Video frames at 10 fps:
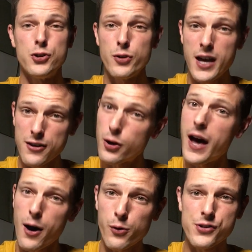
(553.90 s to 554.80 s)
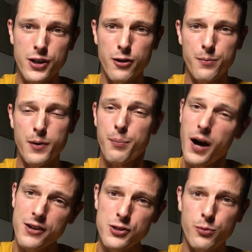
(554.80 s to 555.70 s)
do that in the hours that are
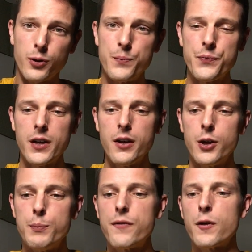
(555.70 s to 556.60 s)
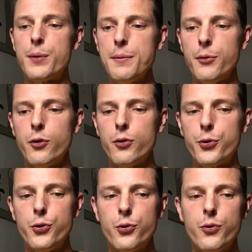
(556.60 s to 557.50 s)
possible. But for people
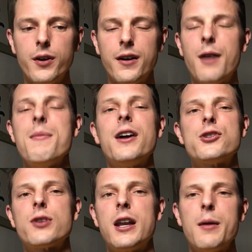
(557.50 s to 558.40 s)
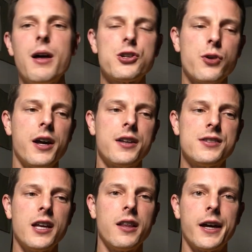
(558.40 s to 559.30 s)
who I'm not trying to
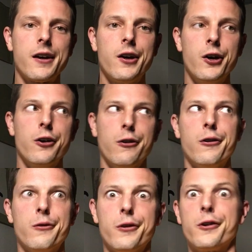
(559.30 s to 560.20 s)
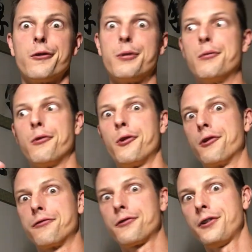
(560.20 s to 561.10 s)
say like, oh, you know, people who
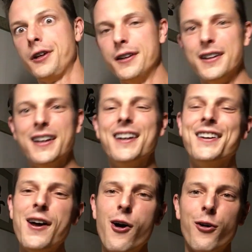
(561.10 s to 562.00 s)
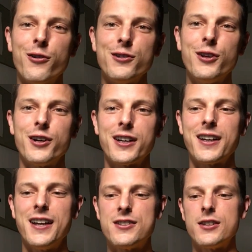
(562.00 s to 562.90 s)
are free. No, look,
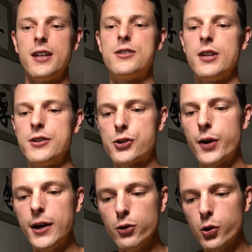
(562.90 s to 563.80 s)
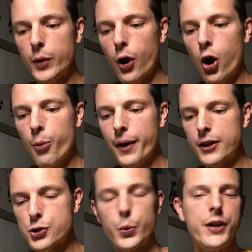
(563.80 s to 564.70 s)
it's great. Look, we all
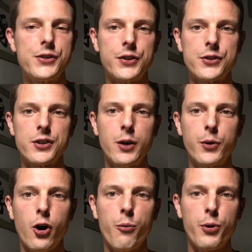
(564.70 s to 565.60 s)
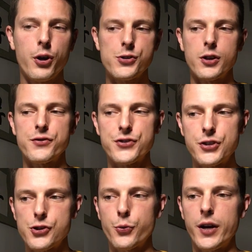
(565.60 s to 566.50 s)
make choices and we all put ourselves in
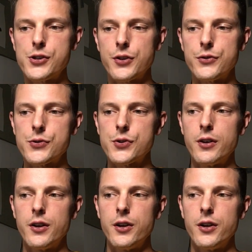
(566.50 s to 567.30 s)
situations,